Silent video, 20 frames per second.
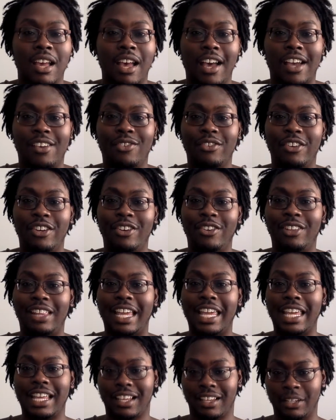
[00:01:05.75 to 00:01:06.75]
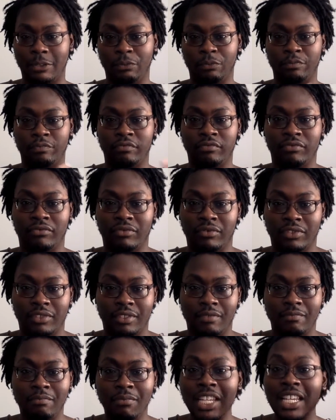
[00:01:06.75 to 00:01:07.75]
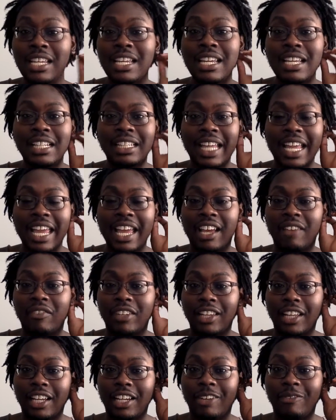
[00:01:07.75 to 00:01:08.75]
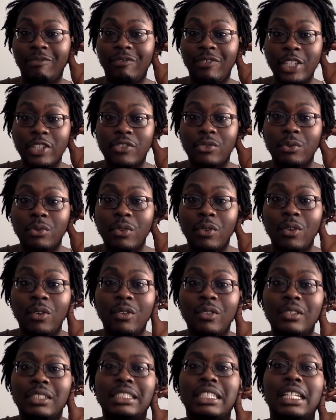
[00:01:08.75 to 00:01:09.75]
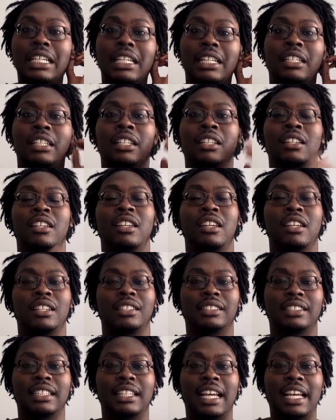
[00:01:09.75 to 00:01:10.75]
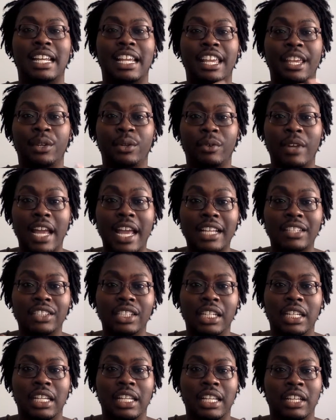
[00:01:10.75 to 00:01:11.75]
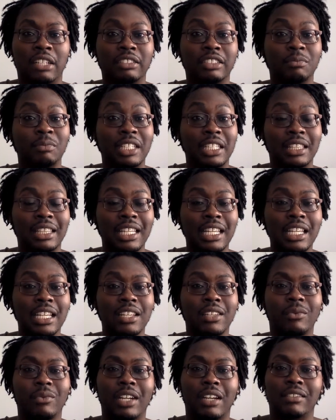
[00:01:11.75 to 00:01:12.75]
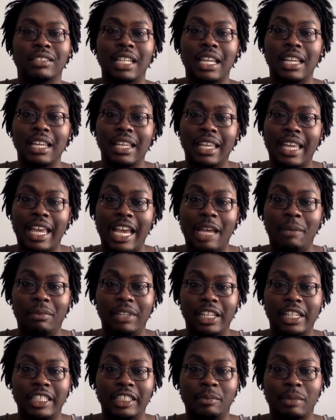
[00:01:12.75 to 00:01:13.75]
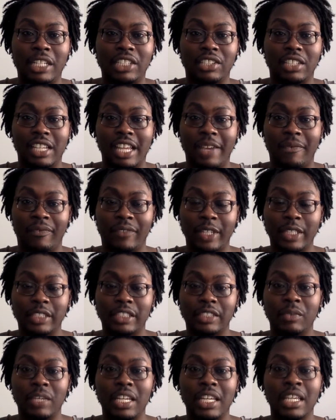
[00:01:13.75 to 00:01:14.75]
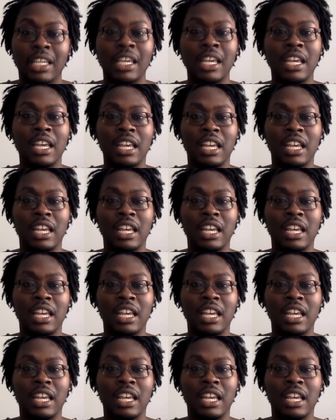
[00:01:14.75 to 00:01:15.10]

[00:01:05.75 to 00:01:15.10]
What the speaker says: I don't know, like me, they have a lot of visuals and it's a lot of interaction. It helps me think. When I was taking Kaplan, especially that first week,